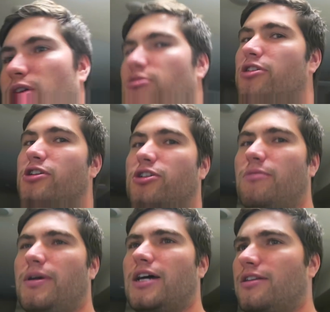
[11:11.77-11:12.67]
maybe things
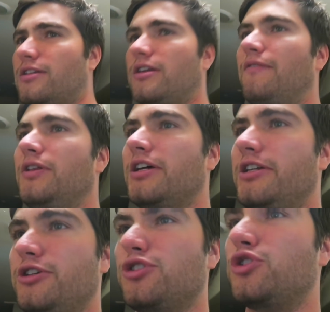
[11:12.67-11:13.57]
aren't bad. Everything
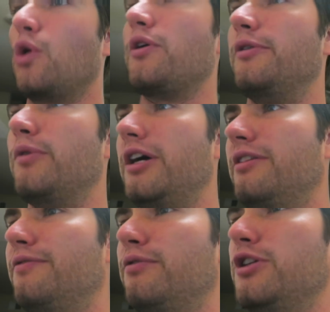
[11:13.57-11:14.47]
in here is soaking wet,
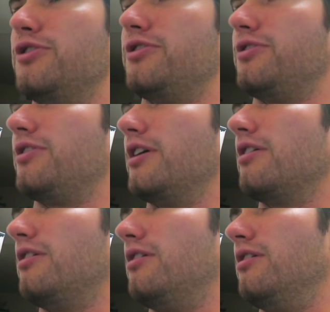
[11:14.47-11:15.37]
and the fridge is just like
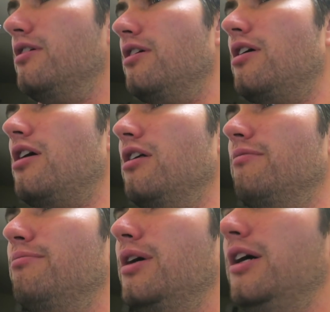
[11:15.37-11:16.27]
all
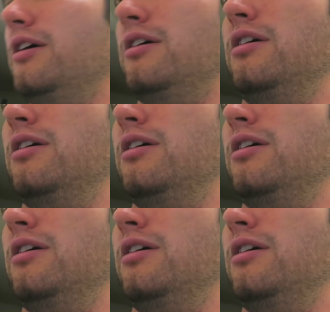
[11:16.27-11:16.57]
in butt.